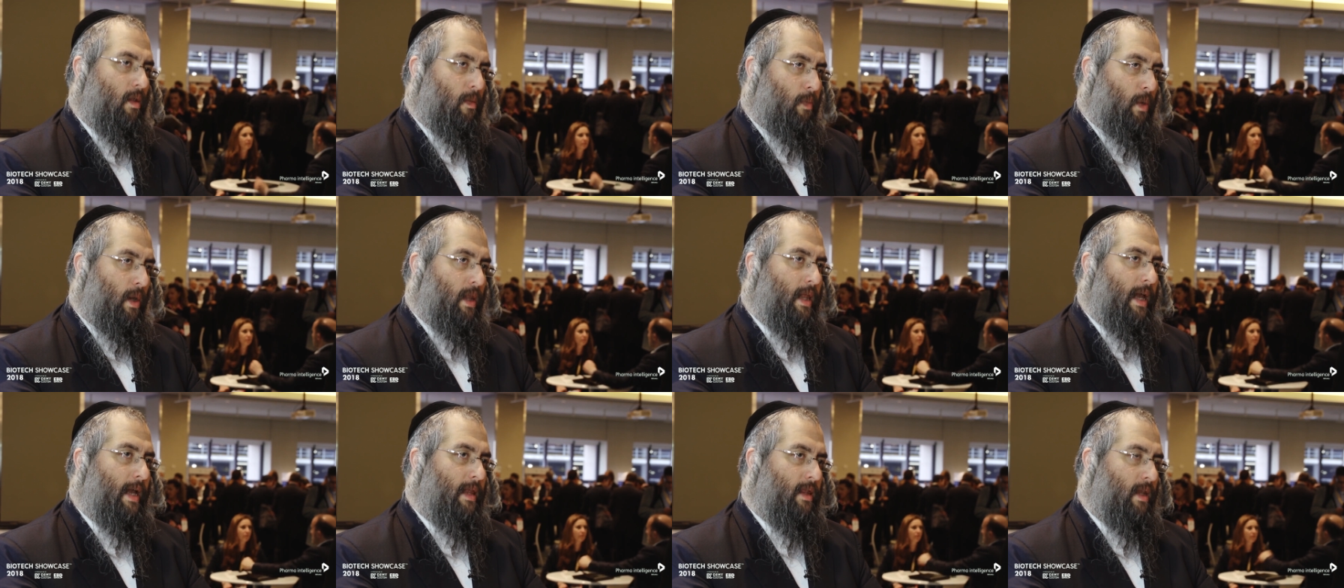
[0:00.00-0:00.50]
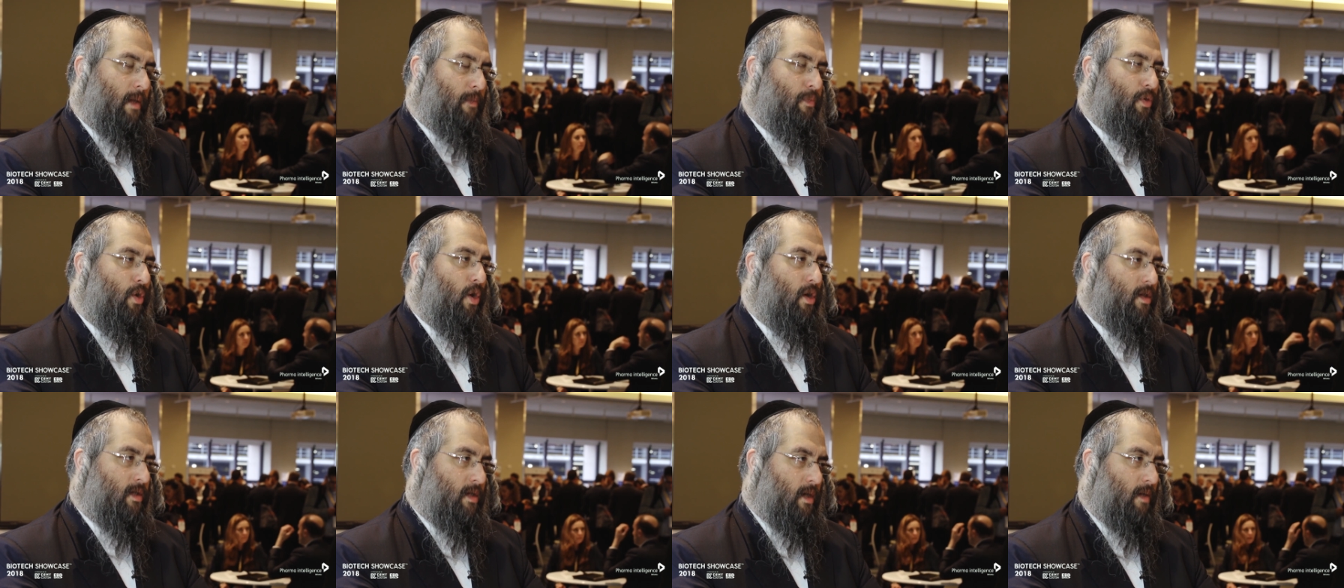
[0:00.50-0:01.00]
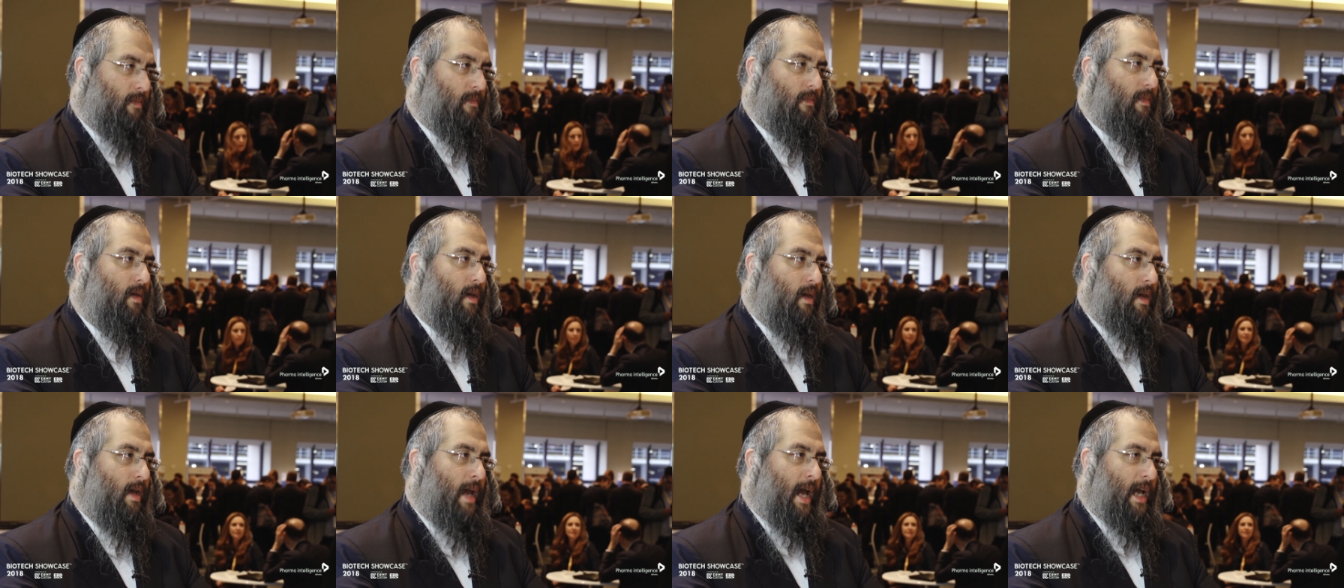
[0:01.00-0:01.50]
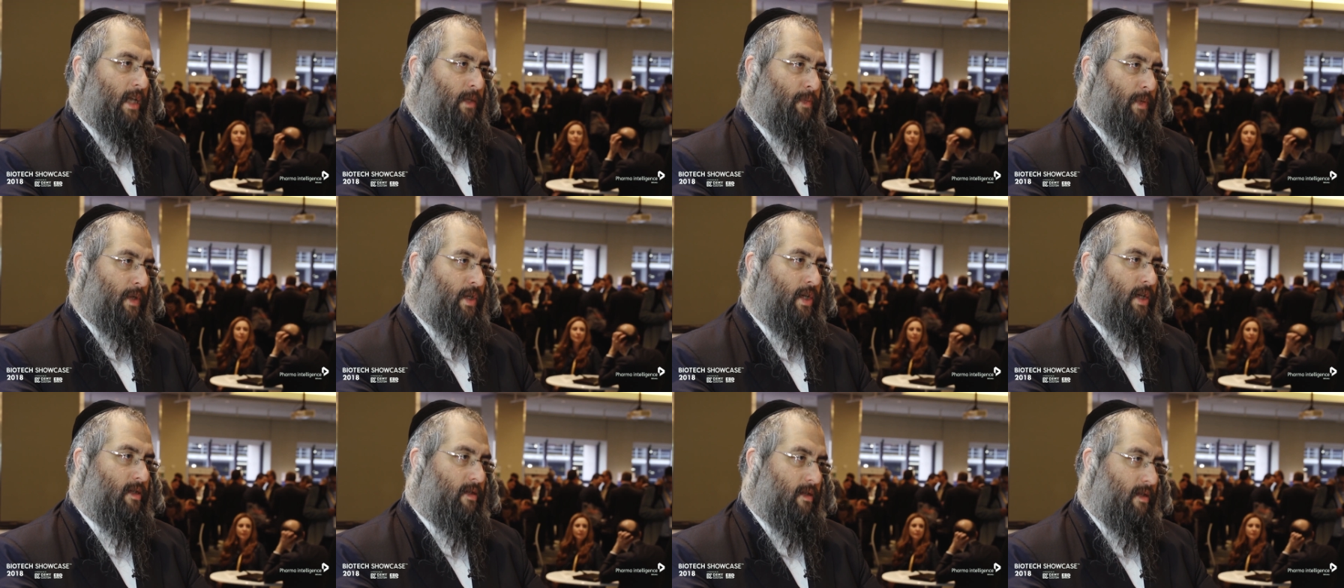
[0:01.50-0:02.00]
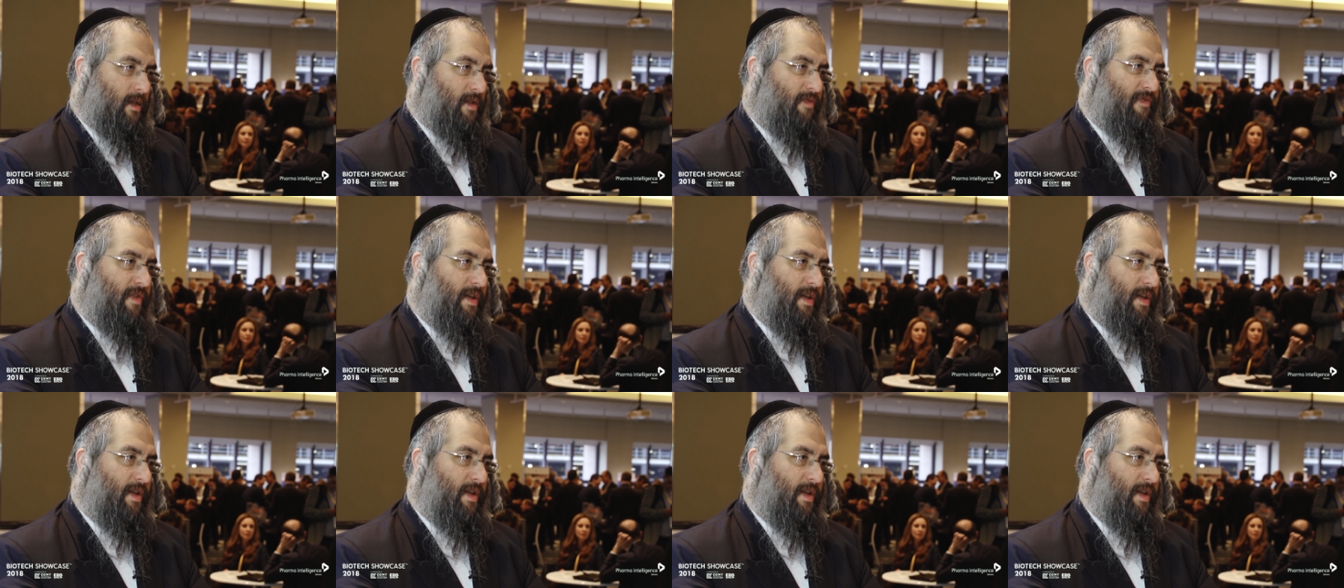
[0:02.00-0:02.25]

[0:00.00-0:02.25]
we lately brought some expertise in these